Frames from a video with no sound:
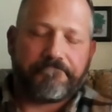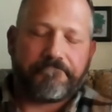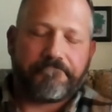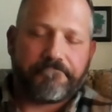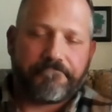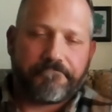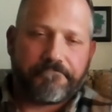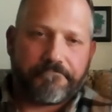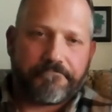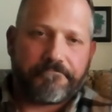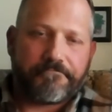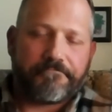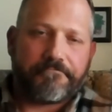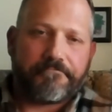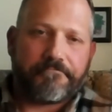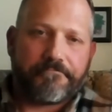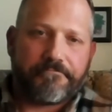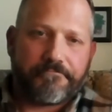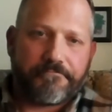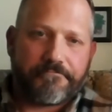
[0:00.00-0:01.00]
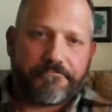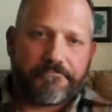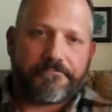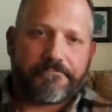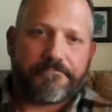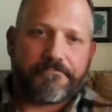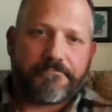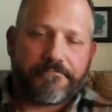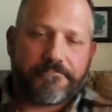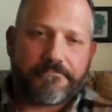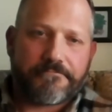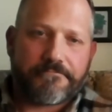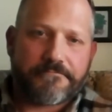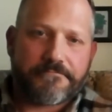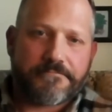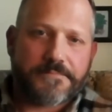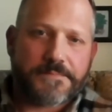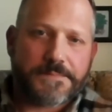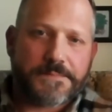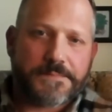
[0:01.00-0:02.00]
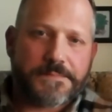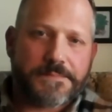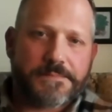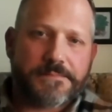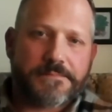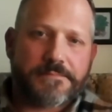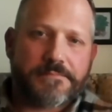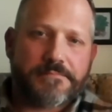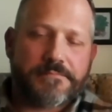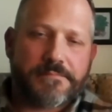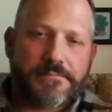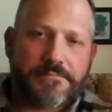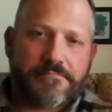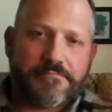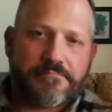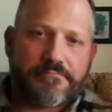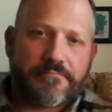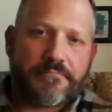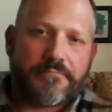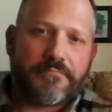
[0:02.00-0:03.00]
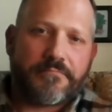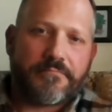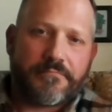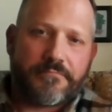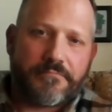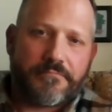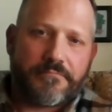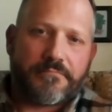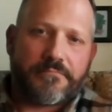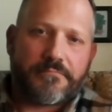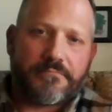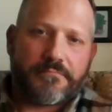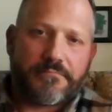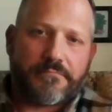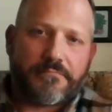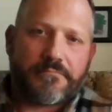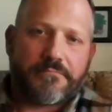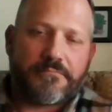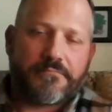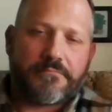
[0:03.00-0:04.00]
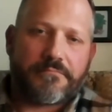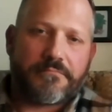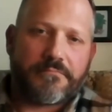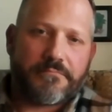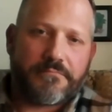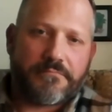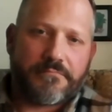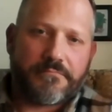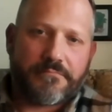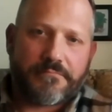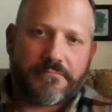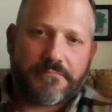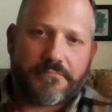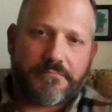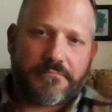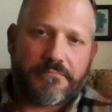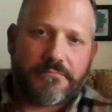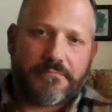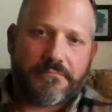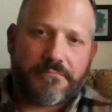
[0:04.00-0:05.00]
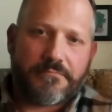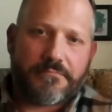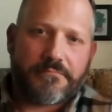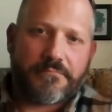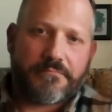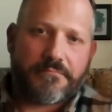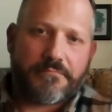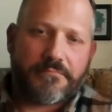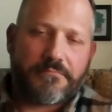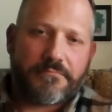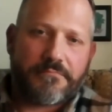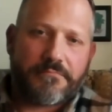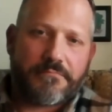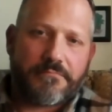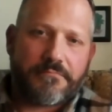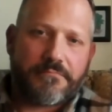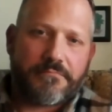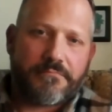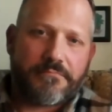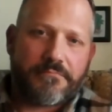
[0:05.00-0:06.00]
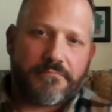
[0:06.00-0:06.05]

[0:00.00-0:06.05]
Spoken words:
(silent)